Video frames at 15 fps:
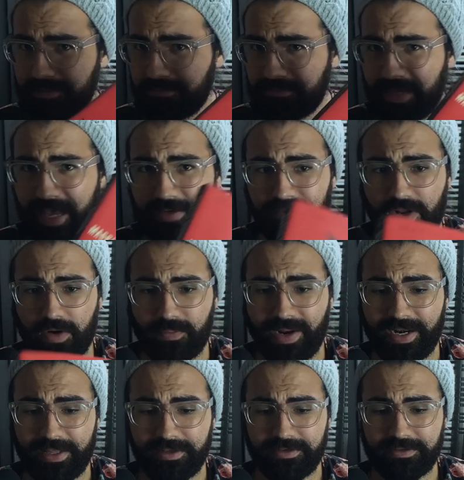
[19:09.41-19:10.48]
Have not read
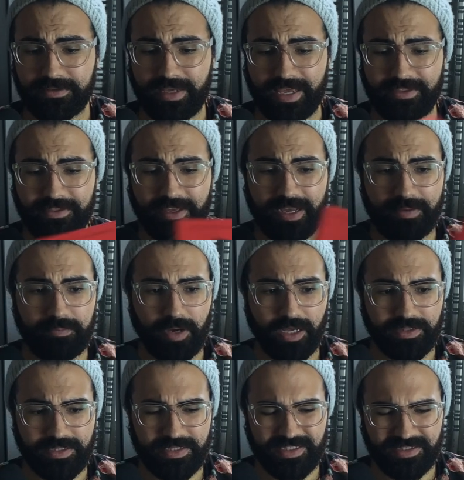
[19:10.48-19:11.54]
it. I think I bought
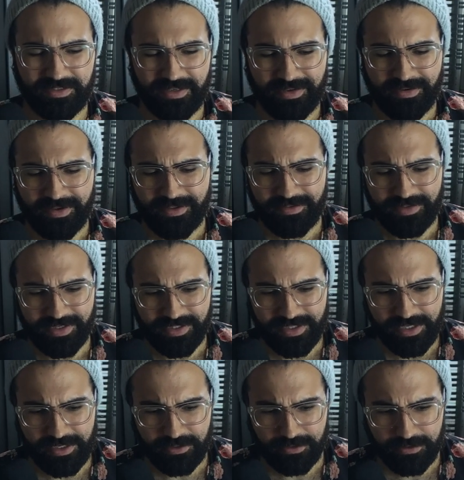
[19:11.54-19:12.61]
this this
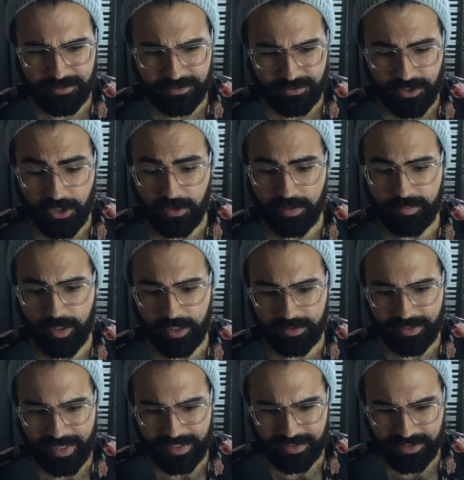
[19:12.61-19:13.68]
year. No, I bought it
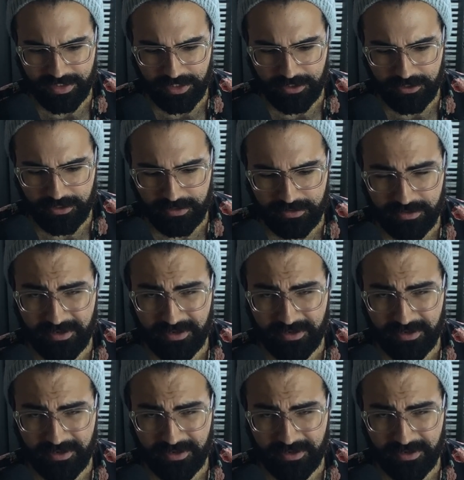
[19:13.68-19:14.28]
last year.